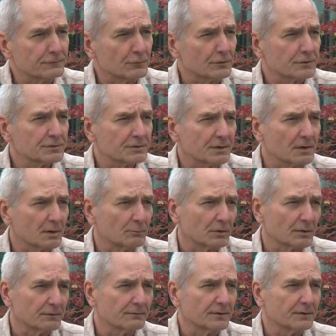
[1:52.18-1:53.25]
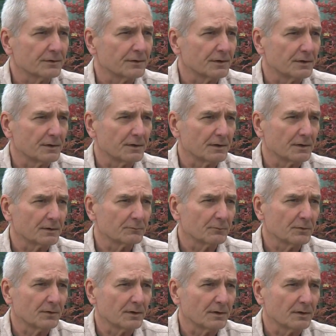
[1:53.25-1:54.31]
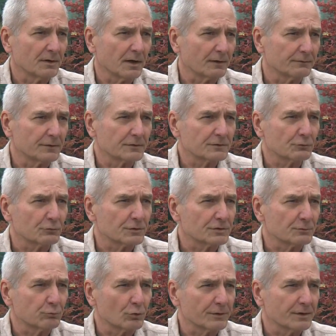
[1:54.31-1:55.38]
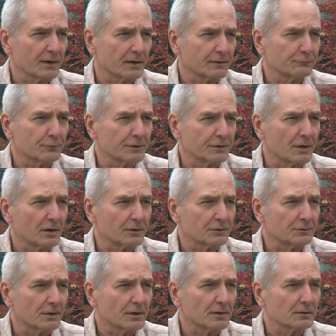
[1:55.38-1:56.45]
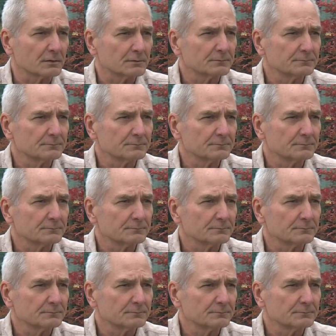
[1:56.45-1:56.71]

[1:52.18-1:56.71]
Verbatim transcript: of force, and I believe that the, uh, the evidence would support that if we had gone to trial.